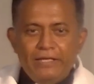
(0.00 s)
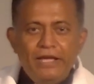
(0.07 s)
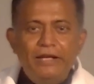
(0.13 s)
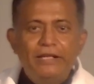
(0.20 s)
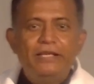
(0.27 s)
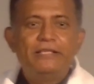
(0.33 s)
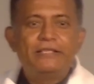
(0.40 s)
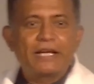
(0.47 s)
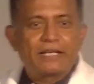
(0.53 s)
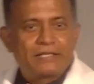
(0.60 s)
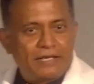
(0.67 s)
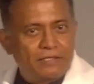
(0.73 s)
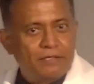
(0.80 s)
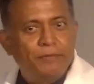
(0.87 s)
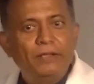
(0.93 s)
yet he's
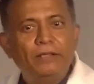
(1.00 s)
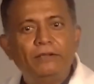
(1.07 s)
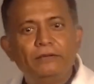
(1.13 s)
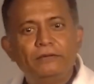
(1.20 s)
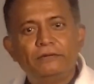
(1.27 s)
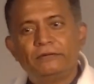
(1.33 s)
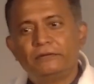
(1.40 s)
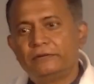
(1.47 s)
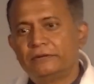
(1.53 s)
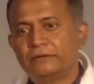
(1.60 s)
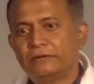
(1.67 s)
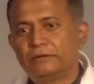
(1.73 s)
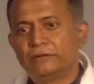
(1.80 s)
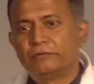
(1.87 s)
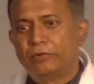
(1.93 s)
accessible
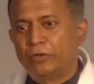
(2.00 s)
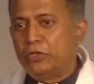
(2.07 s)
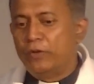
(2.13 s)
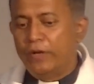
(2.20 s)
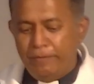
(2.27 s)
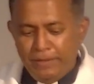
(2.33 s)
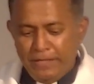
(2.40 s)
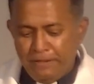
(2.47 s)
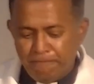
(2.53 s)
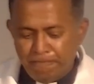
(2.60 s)
for you and me,